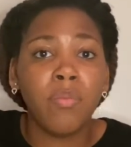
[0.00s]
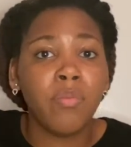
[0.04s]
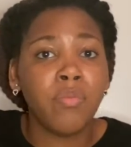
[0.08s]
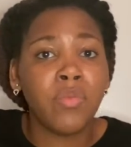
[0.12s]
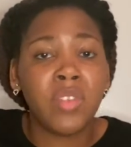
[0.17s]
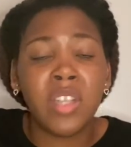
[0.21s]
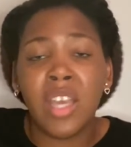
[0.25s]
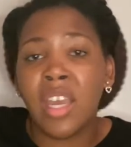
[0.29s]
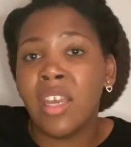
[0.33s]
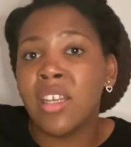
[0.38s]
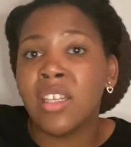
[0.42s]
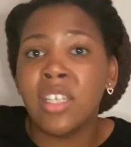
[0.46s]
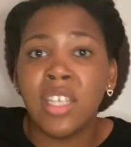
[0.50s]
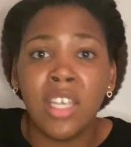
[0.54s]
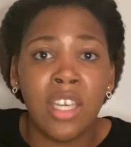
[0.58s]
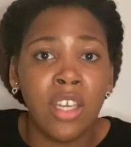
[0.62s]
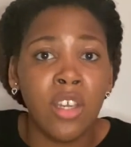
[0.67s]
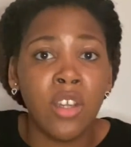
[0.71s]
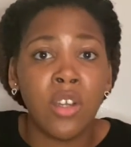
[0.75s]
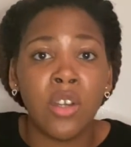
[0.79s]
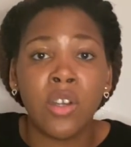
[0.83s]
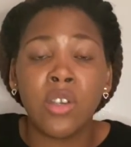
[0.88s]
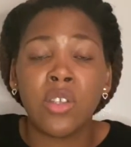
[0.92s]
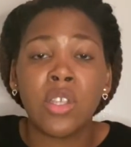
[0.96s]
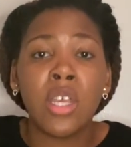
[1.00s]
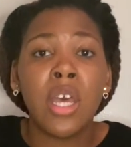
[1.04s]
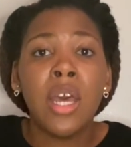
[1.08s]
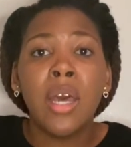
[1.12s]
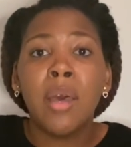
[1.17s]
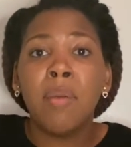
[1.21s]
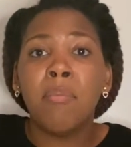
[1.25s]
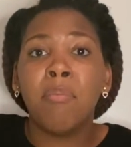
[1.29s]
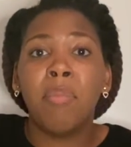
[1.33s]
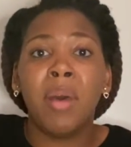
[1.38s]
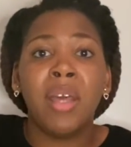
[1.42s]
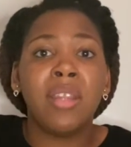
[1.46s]
10 years,
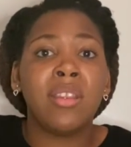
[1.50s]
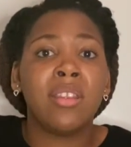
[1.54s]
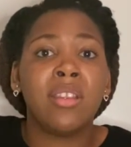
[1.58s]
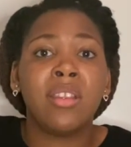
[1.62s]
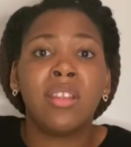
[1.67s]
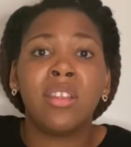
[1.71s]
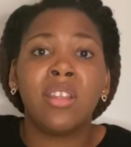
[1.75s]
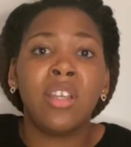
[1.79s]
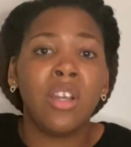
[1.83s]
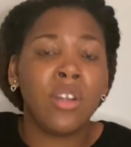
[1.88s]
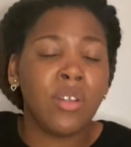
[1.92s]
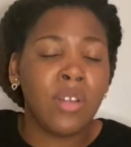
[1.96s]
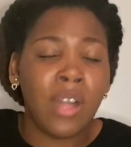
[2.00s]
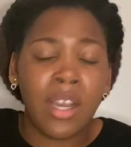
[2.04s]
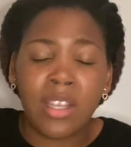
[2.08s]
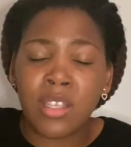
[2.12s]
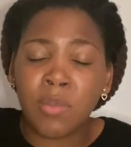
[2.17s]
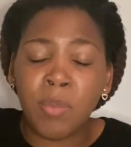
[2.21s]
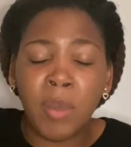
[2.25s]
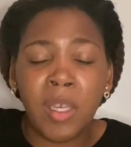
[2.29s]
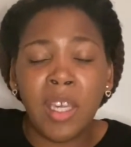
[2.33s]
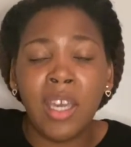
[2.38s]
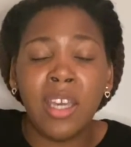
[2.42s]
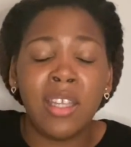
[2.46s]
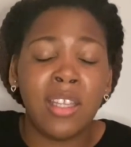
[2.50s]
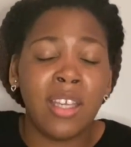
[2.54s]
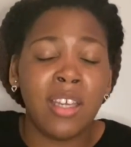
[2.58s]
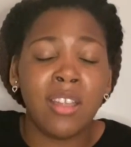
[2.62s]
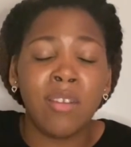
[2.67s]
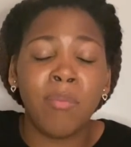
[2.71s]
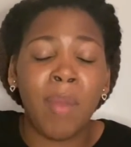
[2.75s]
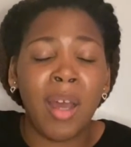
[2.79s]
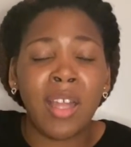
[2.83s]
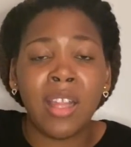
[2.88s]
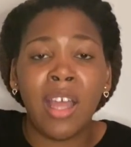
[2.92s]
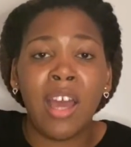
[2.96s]
but they're not speaking anything into
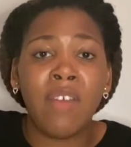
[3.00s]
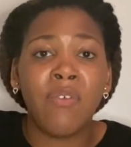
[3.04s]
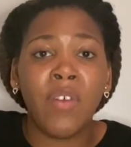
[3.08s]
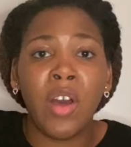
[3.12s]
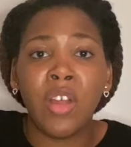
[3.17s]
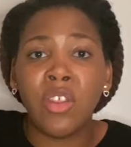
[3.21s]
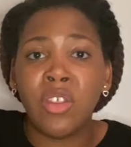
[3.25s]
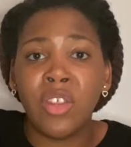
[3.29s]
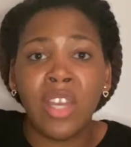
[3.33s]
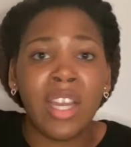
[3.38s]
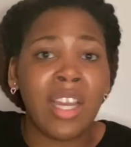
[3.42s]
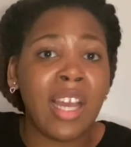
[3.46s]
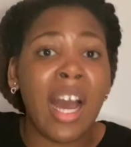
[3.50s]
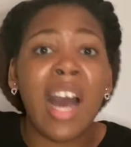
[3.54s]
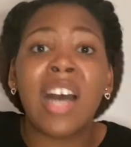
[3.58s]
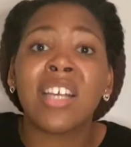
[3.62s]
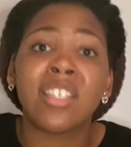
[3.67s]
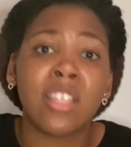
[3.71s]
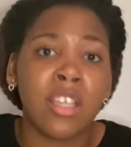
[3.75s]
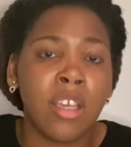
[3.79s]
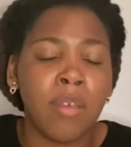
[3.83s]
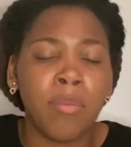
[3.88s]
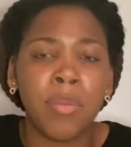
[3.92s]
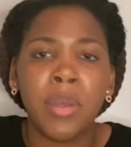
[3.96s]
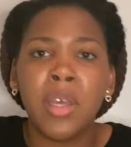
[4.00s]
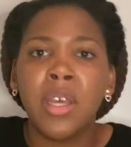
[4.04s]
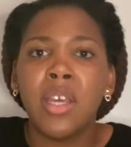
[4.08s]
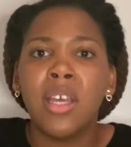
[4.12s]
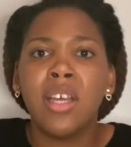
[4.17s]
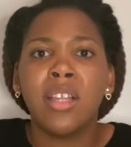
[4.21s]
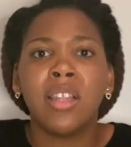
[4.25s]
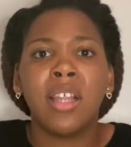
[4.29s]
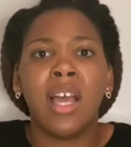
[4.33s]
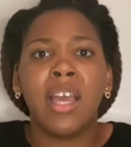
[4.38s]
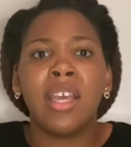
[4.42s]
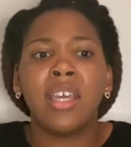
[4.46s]
my life other than gossip.
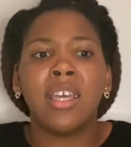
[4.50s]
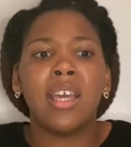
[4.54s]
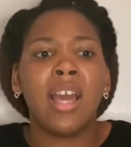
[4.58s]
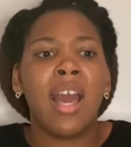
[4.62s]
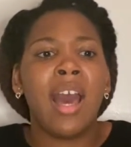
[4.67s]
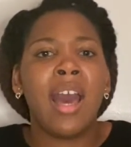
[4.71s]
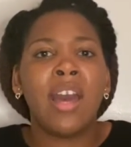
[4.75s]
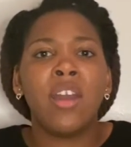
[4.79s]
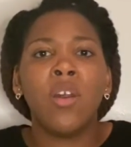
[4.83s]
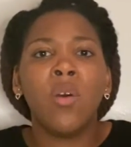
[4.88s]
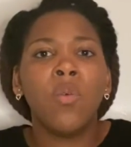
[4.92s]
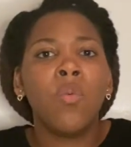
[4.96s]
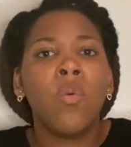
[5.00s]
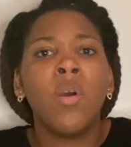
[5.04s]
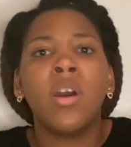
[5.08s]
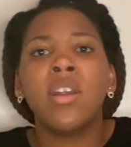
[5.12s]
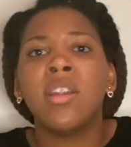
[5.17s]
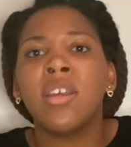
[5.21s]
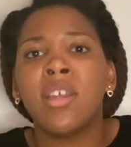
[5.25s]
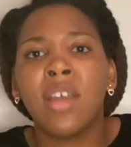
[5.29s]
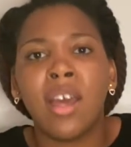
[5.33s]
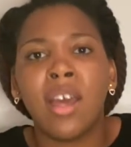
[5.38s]
Like, I don't want